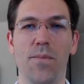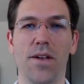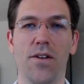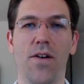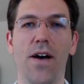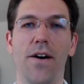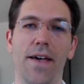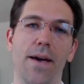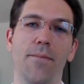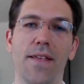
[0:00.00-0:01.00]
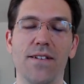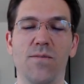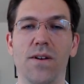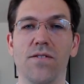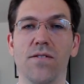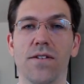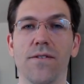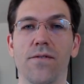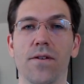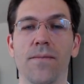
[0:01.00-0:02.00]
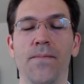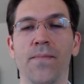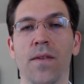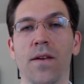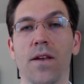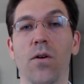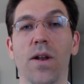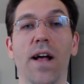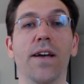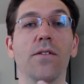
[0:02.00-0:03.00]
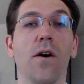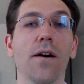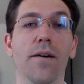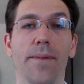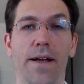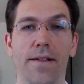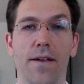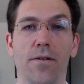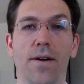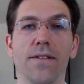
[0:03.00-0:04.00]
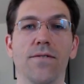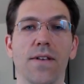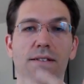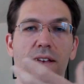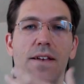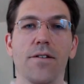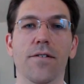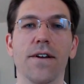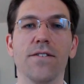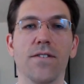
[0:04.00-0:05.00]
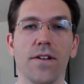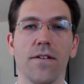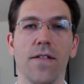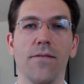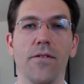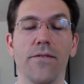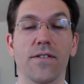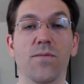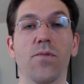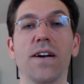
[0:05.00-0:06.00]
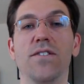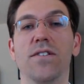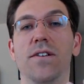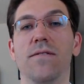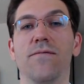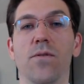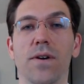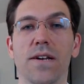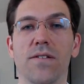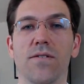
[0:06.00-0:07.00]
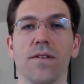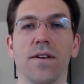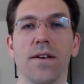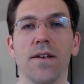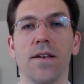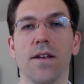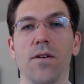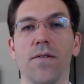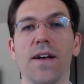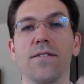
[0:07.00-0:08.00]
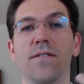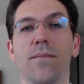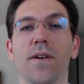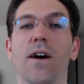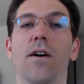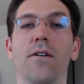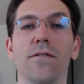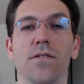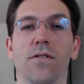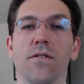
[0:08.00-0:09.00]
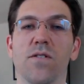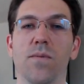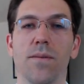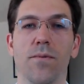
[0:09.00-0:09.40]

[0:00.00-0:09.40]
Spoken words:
But how I am with that space is different. And I can talk about it now, right? So that's that integration on the level of expression and voice. That's something I always encourage